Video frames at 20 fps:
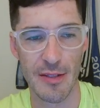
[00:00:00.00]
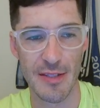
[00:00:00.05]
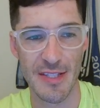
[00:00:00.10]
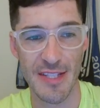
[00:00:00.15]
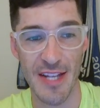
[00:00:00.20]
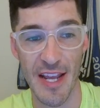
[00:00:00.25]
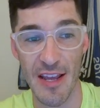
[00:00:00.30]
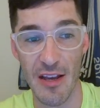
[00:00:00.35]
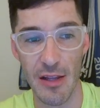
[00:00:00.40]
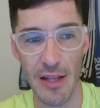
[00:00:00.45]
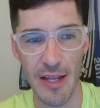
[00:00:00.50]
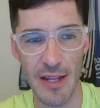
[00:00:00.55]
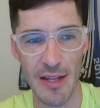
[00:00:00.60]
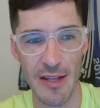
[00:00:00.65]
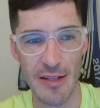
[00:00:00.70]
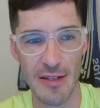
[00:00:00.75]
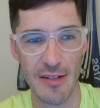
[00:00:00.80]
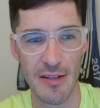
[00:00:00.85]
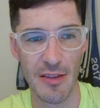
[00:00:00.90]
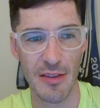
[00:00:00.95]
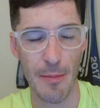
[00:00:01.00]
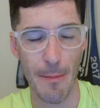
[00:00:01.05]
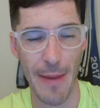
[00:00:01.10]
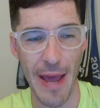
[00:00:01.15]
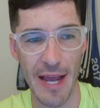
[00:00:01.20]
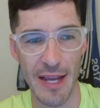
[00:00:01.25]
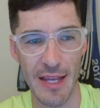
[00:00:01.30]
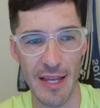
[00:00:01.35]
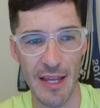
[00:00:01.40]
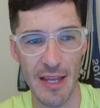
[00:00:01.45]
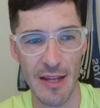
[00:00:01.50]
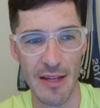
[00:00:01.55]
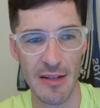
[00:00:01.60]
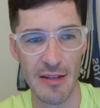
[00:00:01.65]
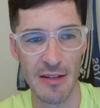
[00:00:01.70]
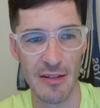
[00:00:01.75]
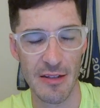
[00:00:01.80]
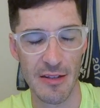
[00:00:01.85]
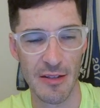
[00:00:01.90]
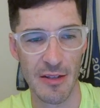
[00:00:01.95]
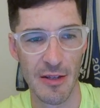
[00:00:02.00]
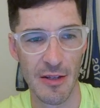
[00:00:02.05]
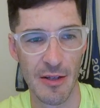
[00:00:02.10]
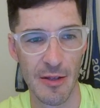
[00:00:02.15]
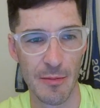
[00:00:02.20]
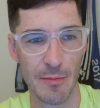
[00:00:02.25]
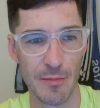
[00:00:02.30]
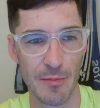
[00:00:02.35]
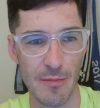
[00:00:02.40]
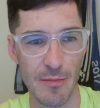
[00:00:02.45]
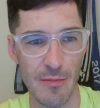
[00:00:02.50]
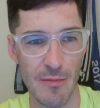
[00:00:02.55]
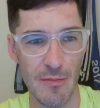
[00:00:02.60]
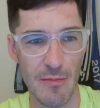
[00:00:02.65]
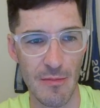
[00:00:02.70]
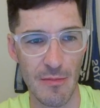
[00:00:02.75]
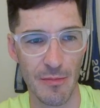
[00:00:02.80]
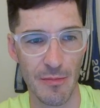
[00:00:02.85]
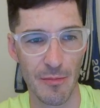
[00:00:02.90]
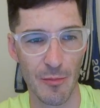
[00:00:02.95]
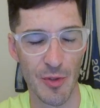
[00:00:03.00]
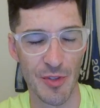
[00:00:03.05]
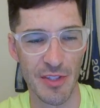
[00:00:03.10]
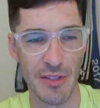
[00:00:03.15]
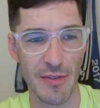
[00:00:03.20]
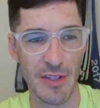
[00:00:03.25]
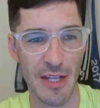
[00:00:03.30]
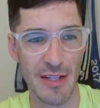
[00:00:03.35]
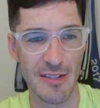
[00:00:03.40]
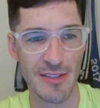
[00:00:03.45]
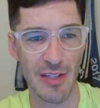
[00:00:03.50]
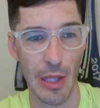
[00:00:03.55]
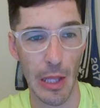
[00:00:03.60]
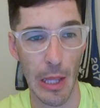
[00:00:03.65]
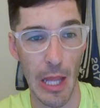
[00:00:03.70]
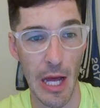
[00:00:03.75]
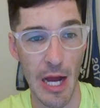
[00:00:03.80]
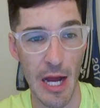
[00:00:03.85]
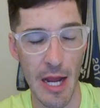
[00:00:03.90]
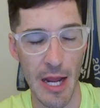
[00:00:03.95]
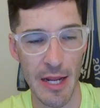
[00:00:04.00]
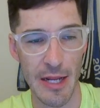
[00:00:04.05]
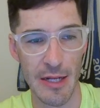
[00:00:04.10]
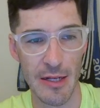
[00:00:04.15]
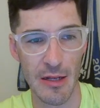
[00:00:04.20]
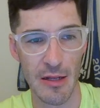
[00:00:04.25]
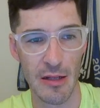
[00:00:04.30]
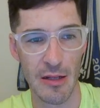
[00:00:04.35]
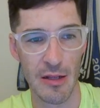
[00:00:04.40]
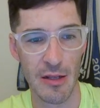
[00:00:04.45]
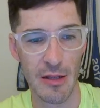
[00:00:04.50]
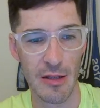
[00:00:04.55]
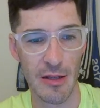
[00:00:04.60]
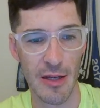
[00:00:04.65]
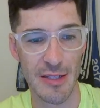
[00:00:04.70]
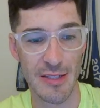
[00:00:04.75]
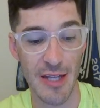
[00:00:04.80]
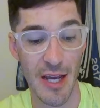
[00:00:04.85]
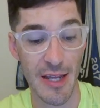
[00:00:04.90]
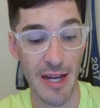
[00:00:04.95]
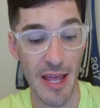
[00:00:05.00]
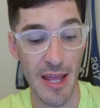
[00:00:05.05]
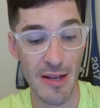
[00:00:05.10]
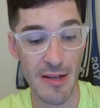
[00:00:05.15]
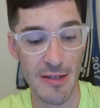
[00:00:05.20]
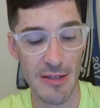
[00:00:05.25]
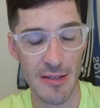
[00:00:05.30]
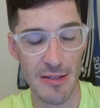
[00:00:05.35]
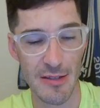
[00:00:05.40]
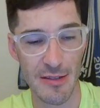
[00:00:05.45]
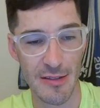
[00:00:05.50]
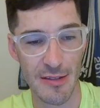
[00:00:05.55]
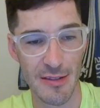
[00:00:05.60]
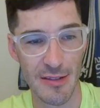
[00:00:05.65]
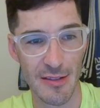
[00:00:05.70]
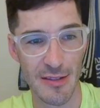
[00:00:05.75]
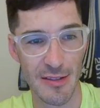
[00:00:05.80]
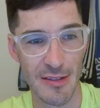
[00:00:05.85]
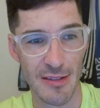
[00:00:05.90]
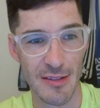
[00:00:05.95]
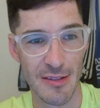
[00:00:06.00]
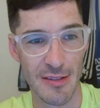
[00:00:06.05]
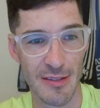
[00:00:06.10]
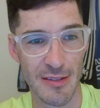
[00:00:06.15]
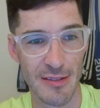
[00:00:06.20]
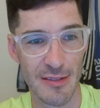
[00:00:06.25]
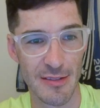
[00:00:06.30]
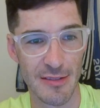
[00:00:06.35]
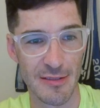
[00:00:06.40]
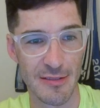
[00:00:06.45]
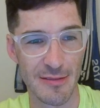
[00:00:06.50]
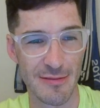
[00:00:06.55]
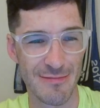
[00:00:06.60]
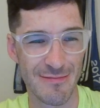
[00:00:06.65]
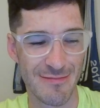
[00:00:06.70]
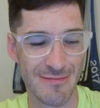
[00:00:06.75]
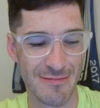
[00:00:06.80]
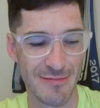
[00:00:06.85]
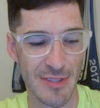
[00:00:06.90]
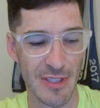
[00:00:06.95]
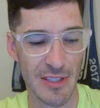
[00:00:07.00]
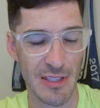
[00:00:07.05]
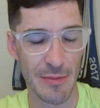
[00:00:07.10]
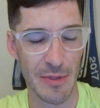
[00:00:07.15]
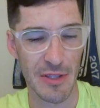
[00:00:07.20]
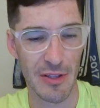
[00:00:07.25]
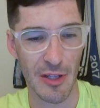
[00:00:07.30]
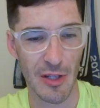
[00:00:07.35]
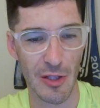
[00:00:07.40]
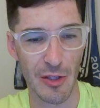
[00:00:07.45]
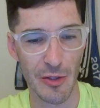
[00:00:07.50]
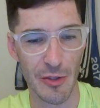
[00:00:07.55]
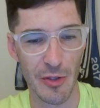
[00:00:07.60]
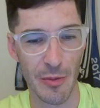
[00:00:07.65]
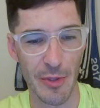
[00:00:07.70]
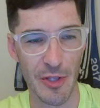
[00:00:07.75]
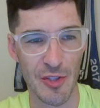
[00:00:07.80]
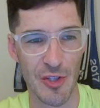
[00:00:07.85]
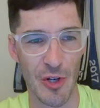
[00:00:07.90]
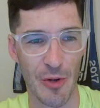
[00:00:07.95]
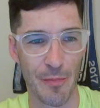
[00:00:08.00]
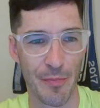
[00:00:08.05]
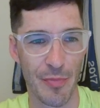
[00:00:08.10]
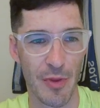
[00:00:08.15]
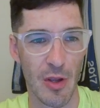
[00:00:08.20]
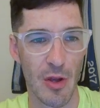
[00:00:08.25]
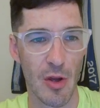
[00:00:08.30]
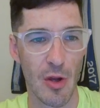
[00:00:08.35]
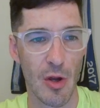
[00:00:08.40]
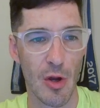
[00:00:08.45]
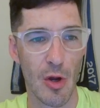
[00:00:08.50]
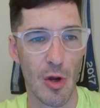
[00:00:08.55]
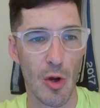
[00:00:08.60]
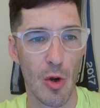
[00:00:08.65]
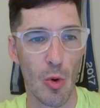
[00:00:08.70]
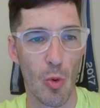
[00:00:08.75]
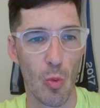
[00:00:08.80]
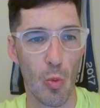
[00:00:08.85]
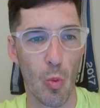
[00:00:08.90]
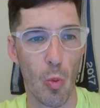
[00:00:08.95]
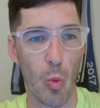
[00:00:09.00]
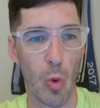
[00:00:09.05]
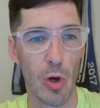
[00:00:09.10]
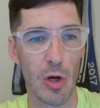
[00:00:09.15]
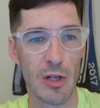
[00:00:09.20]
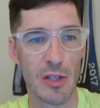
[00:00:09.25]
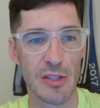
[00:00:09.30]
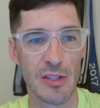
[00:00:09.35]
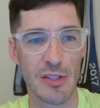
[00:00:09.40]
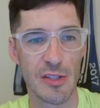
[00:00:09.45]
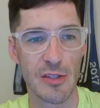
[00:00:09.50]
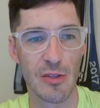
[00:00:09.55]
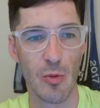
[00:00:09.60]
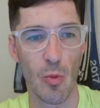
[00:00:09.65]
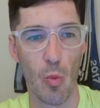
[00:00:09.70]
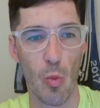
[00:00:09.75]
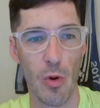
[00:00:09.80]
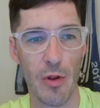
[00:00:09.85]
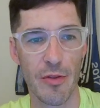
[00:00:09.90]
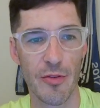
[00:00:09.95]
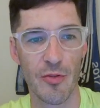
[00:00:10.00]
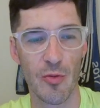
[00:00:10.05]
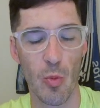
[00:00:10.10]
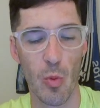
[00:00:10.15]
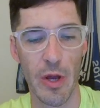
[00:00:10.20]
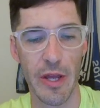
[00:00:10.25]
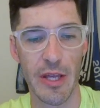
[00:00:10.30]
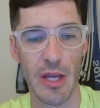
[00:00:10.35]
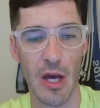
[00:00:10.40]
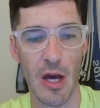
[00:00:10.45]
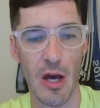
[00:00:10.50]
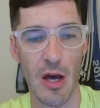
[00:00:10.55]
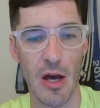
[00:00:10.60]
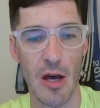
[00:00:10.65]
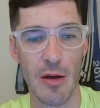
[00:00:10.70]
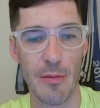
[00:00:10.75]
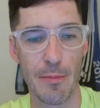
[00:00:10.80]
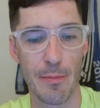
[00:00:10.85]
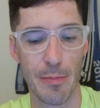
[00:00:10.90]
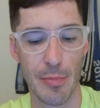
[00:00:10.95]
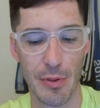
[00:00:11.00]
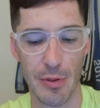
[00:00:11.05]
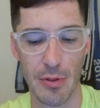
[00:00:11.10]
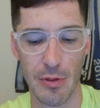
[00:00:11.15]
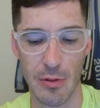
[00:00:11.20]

tail end, back end. Receiving end is a line. Tight end. That could be in the clue. I'm not sure. Works one's way up.